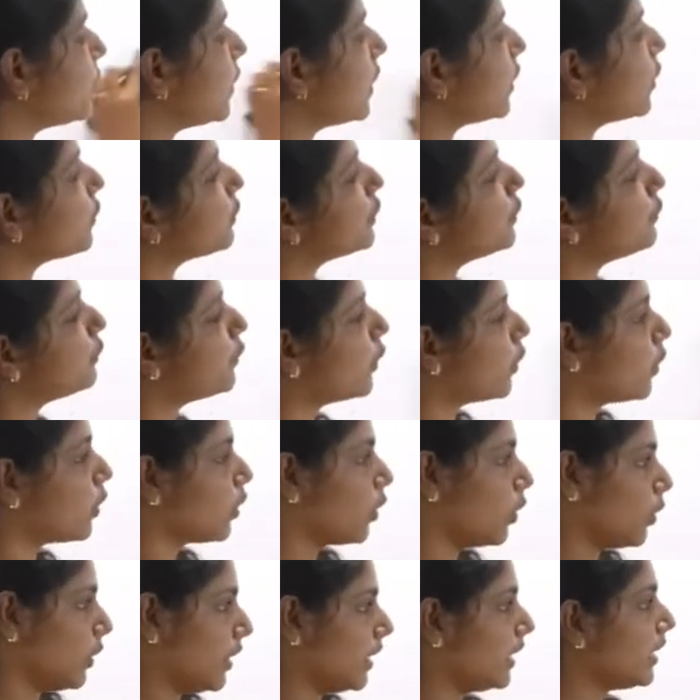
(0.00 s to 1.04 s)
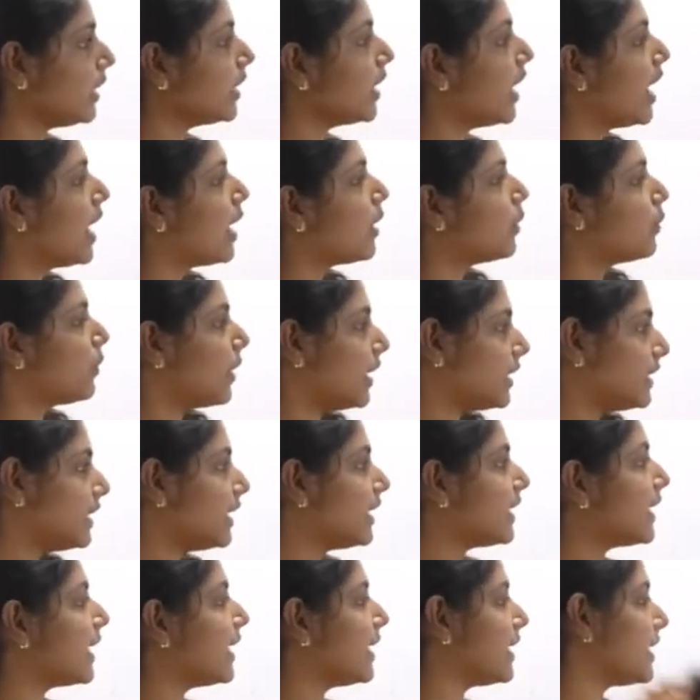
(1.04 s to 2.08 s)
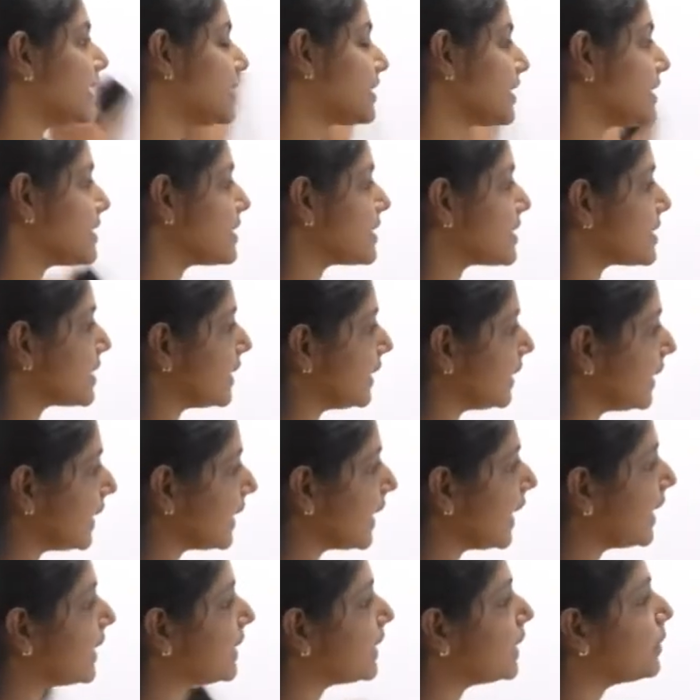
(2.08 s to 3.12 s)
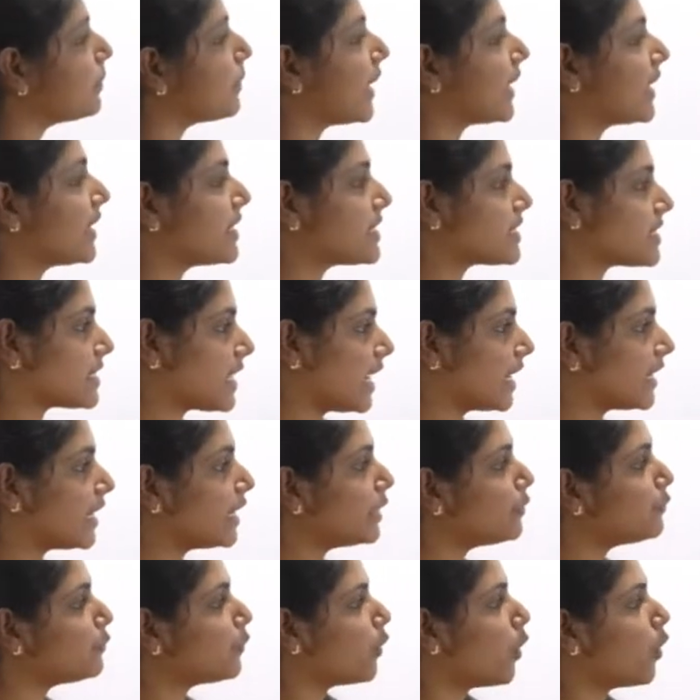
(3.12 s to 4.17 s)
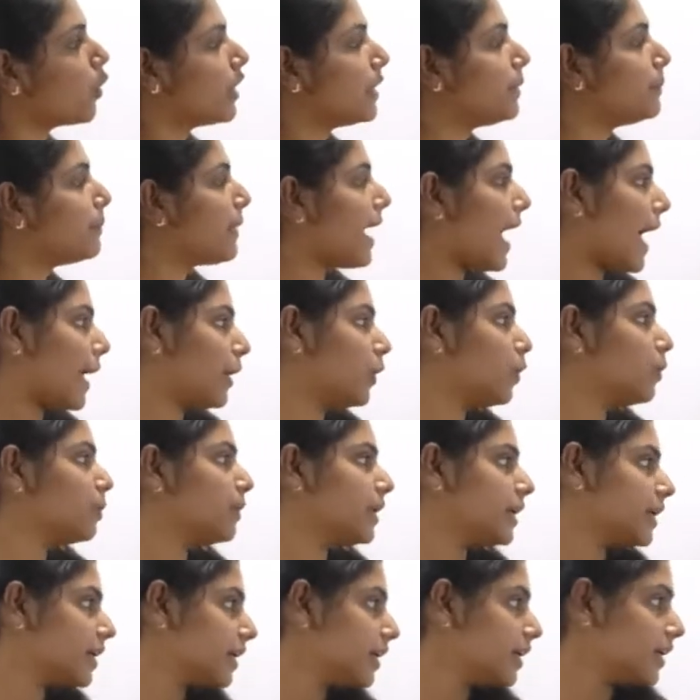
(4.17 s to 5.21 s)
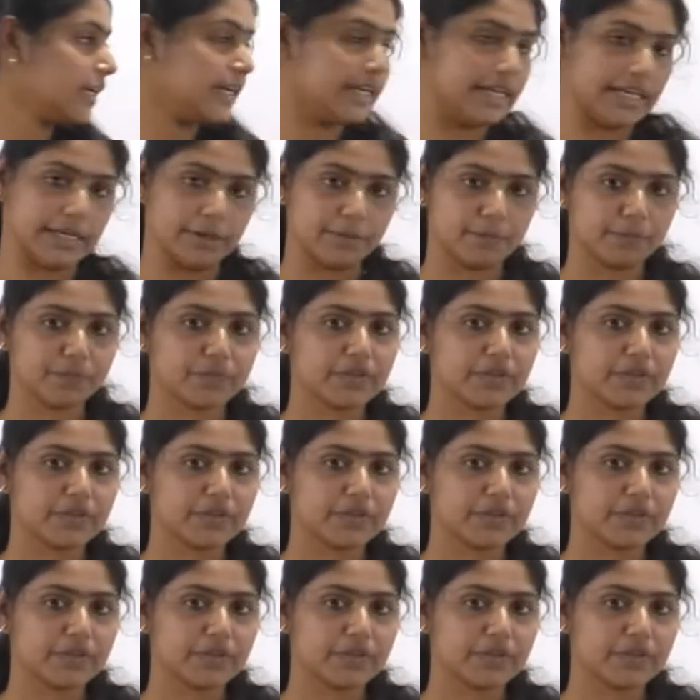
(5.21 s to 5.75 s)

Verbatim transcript: one of the following weather conditions is indicated by a sudden fall in barometer reading?